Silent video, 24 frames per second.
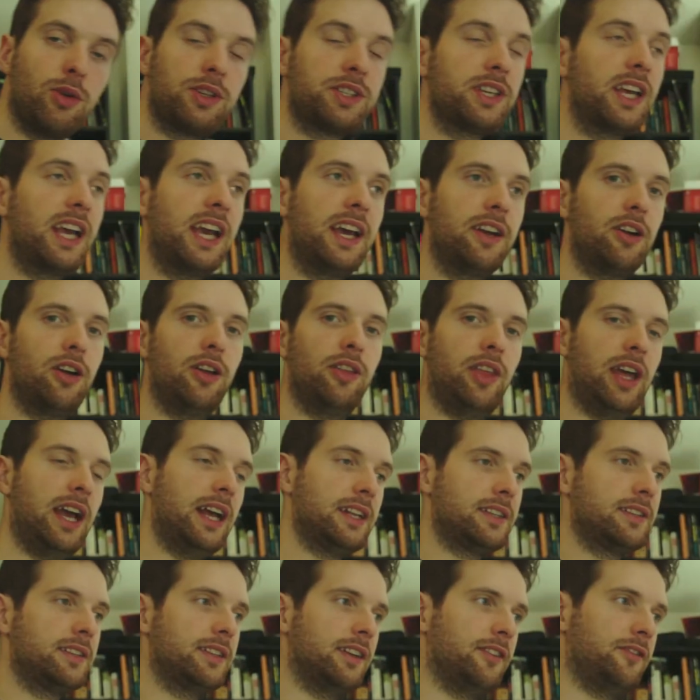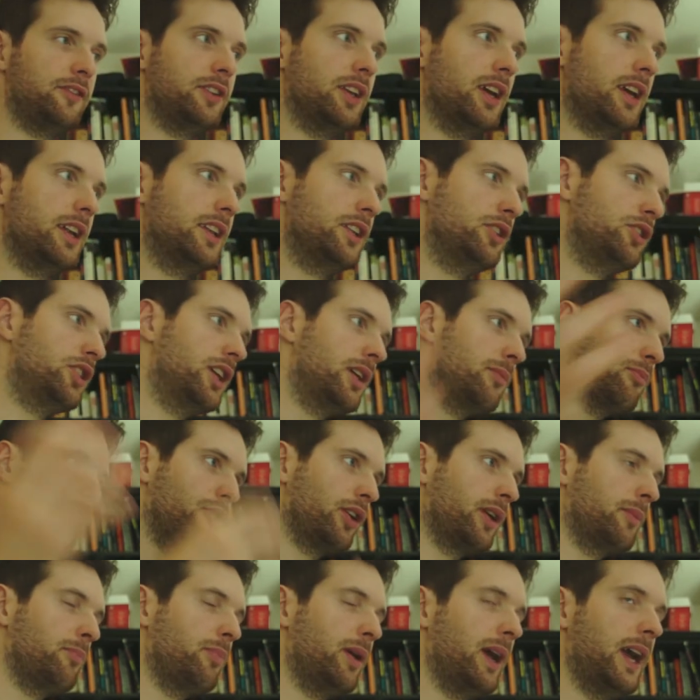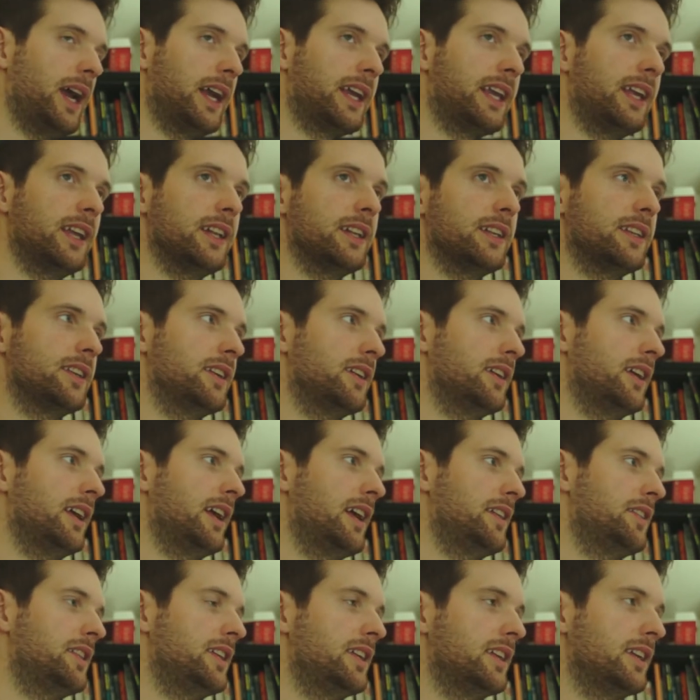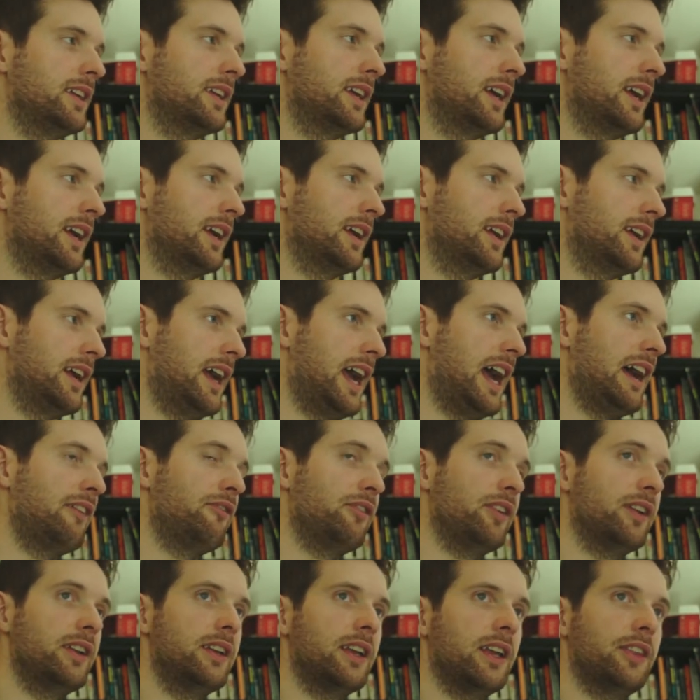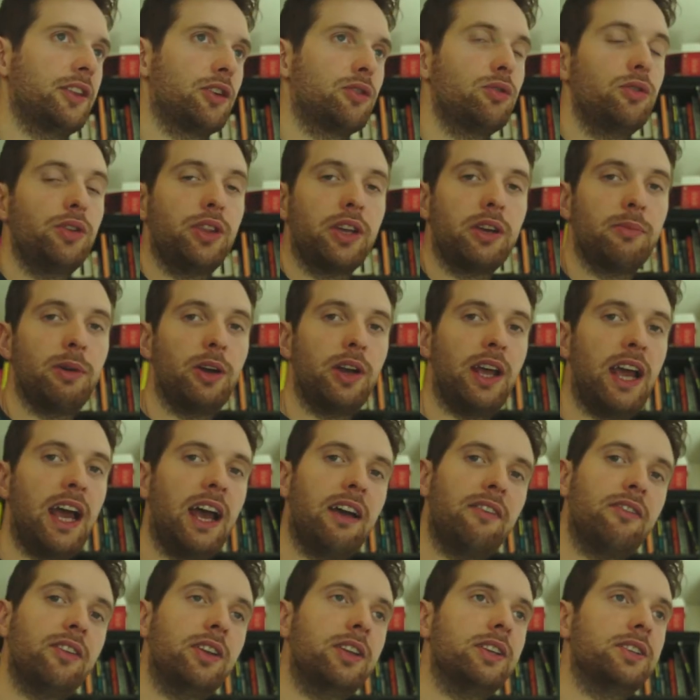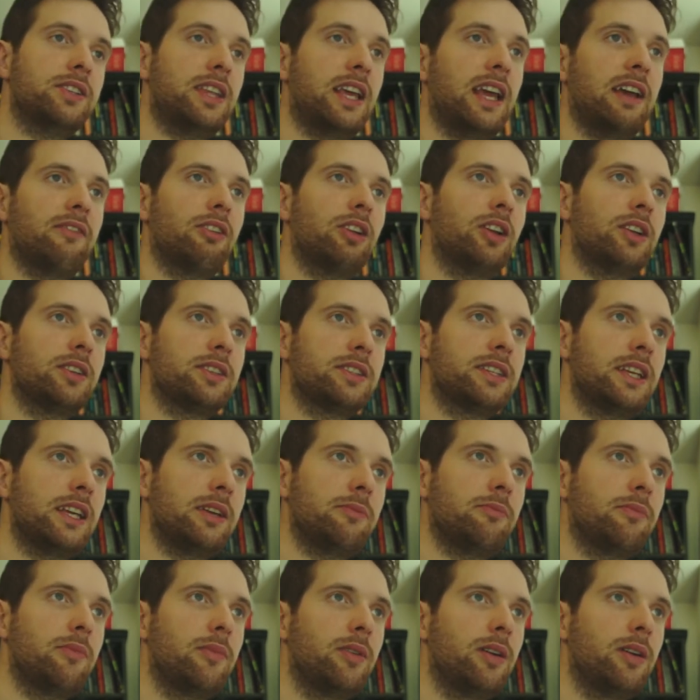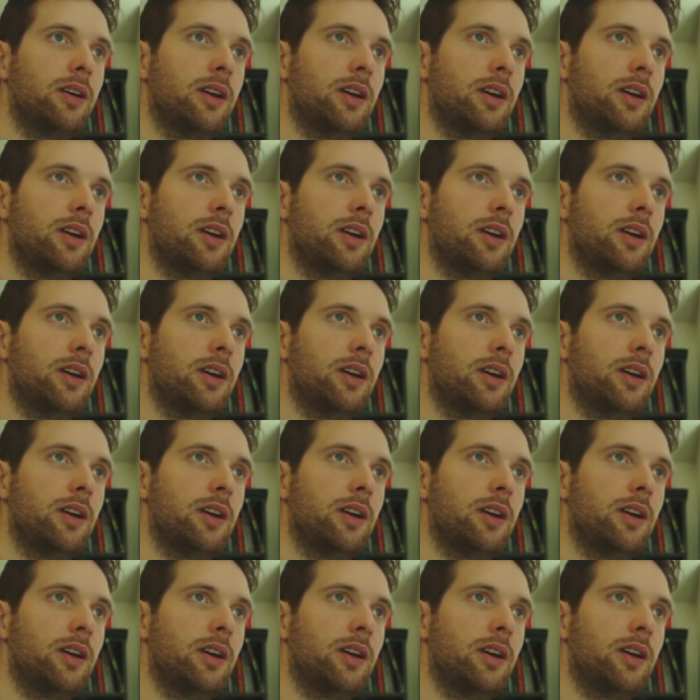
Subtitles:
once I had all that stuff done, you then bring it back into the Avid. And the cool thing about Avid is they have a lot of the same